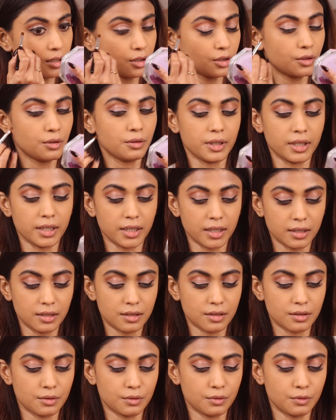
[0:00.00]
go
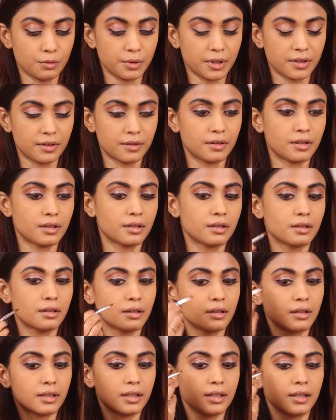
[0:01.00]
ahead with
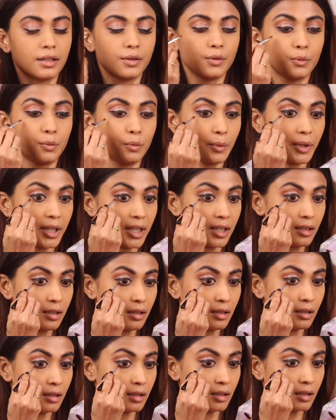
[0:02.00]
the wing,
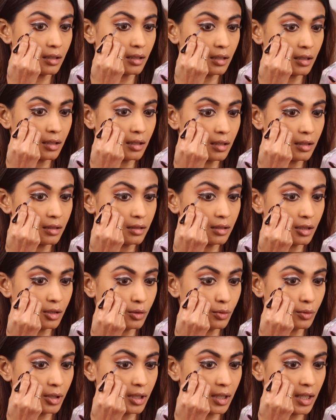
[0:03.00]
the
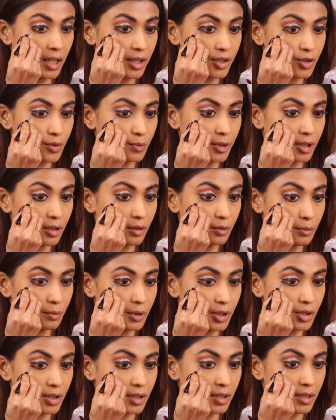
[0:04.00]
lower lash wing,
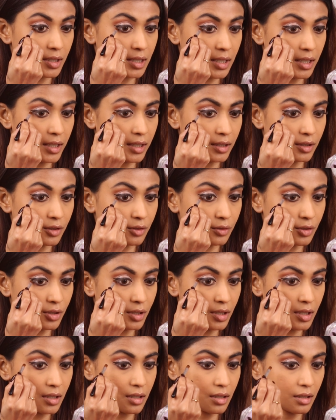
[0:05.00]
which is like, you
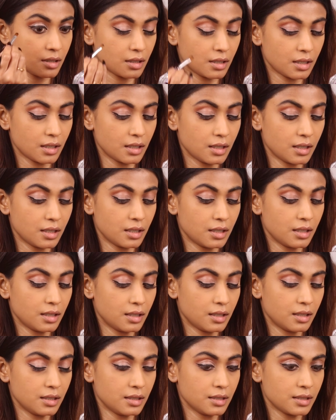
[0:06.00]
just
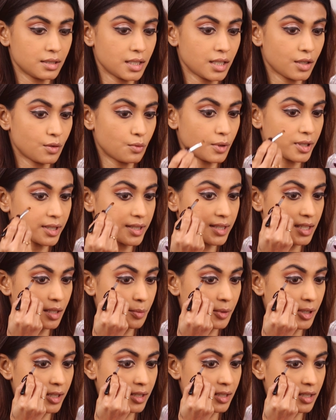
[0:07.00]
take one step
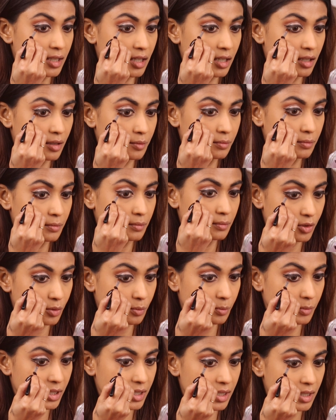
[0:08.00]
at a time. If you
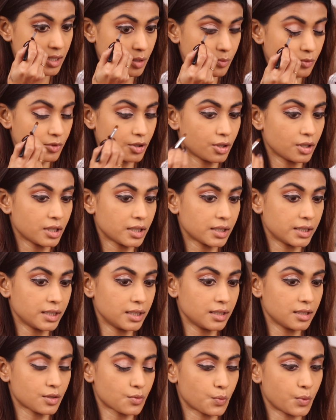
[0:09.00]
mess it up, we're gonna
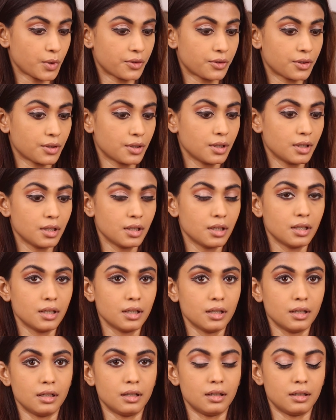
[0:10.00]
clean it with
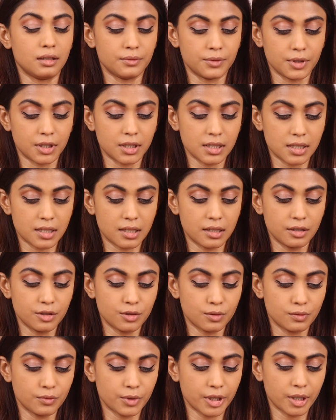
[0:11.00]
the concealer.
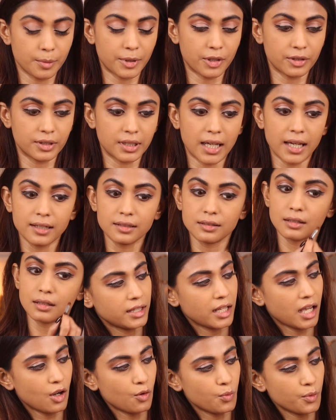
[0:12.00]
Don't worry about that.
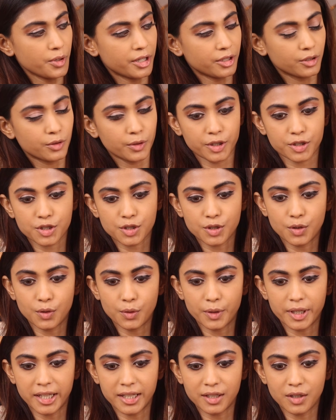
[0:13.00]
Now we are going to
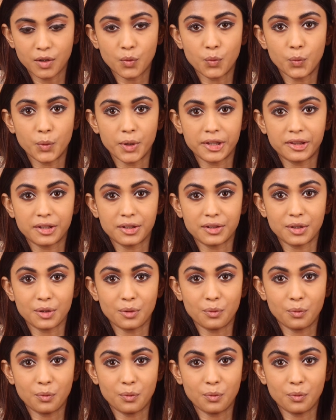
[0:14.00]
go in with the